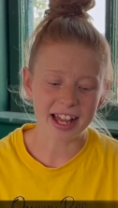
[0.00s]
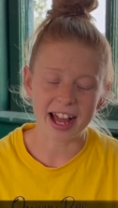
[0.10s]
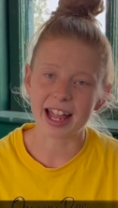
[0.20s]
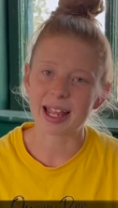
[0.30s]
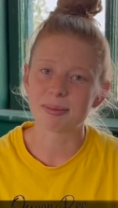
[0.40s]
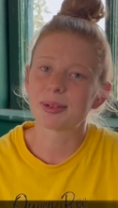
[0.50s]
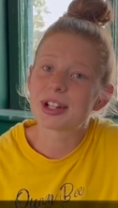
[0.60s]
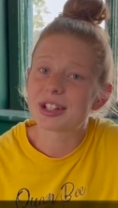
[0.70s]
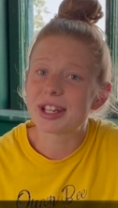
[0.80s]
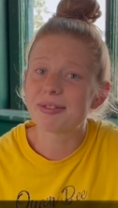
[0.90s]
I am
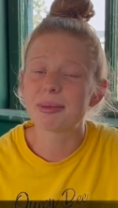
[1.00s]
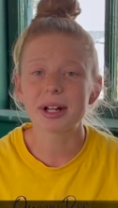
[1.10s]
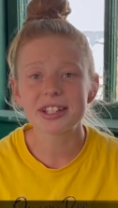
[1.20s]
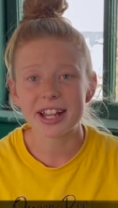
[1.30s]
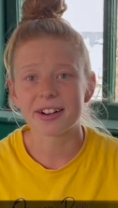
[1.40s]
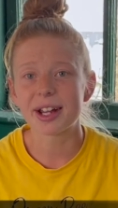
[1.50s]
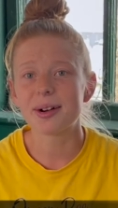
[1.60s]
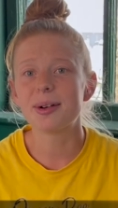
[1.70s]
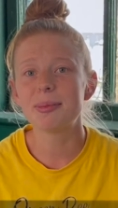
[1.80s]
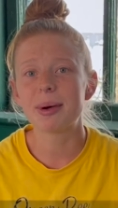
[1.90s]
originally from
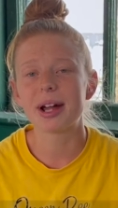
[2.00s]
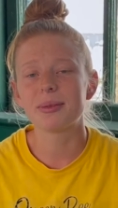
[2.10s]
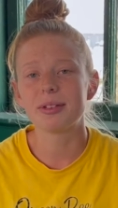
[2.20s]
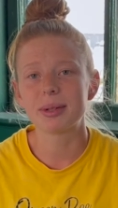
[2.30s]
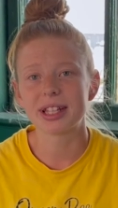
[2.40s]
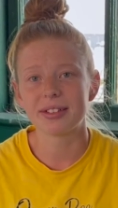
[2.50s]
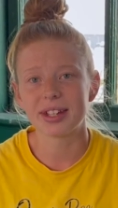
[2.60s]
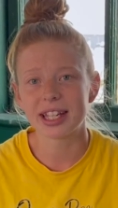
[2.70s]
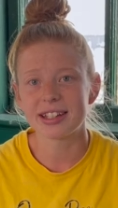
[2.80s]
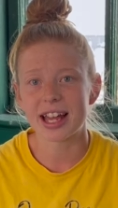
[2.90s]
Ontario, but we've been
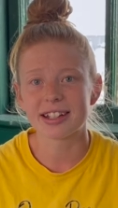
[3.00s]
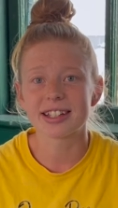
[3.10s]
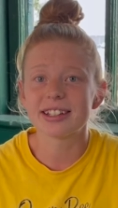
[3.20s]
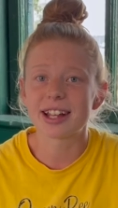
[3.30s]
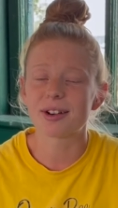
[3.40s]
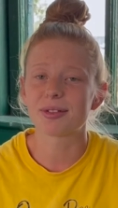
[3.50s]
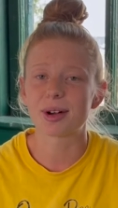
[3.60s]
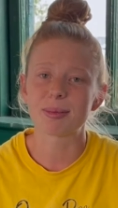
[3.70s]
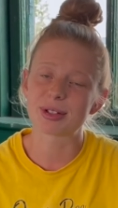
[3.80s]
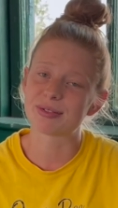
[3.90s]
living in Nanton now for
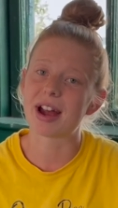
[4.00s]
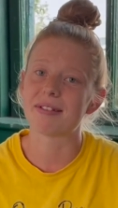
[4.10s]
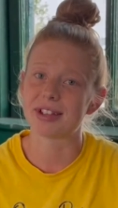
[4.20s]
almost five